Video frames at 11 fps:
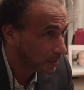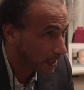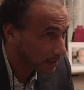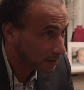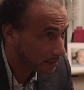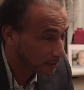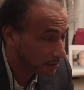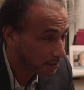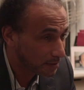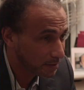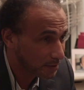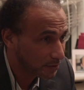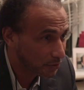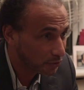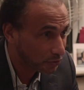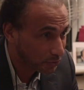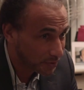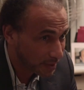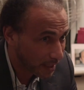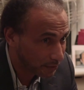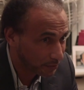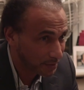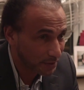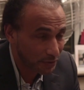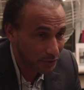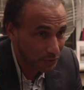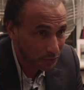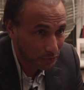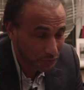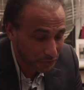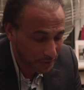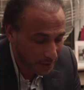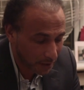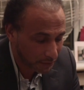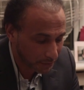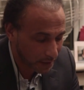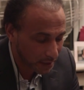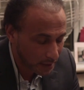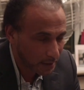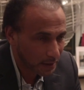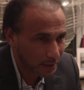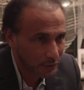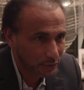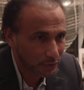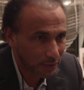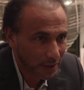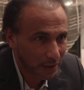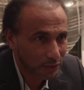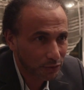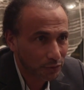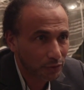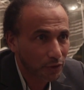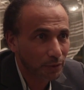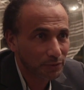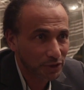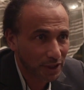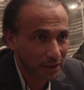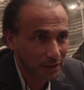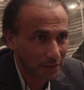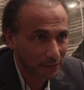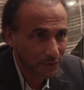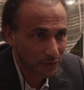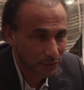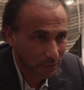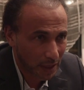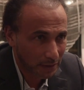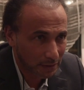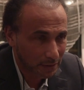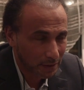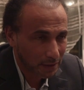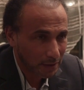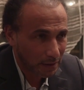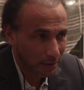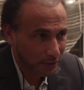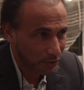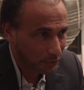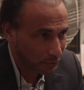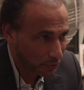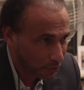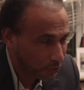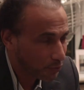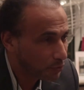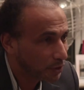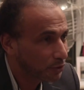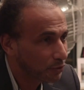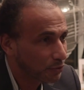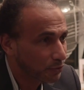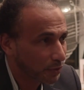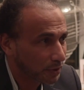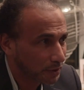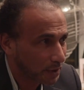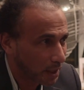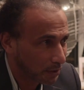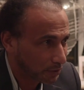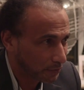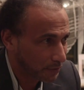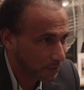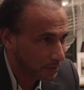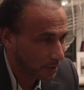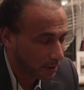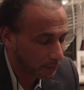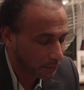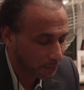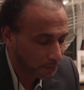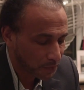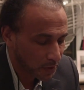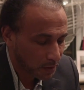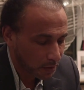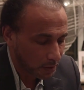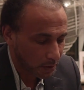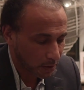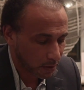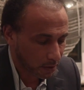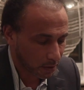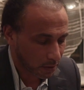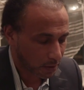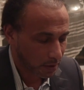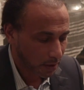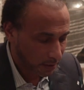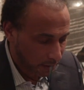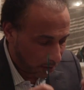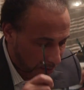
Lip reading: That's it. This is the true salary. And the true salary is to get your objectives right. It's to know what do you want out of this life. And